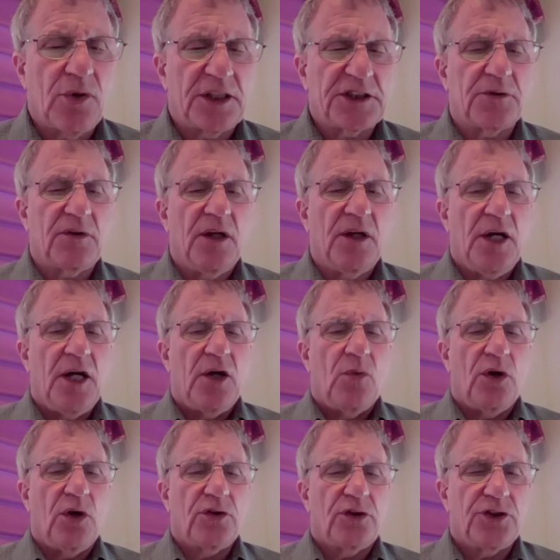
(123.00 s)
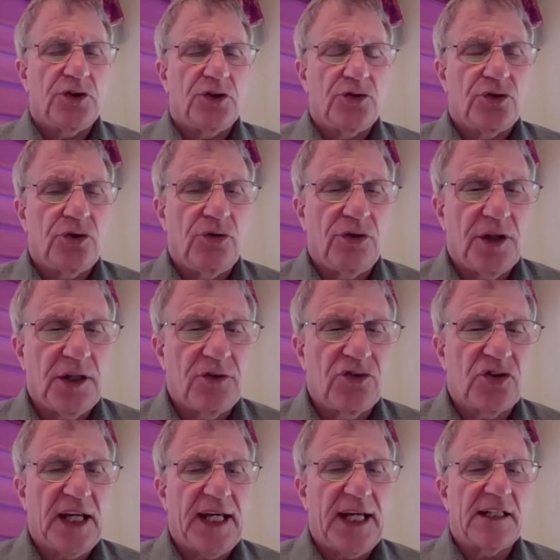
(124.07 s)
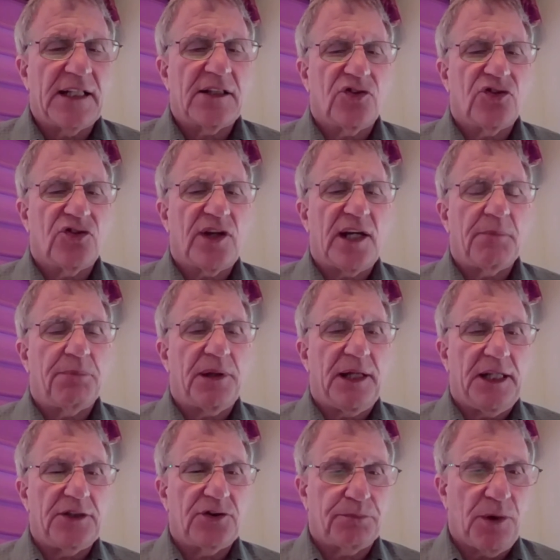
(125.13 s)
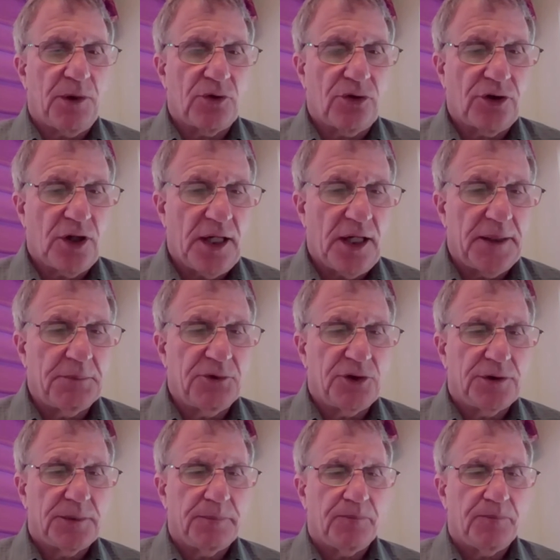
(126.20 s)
question. Did you do the scan in the same place both times?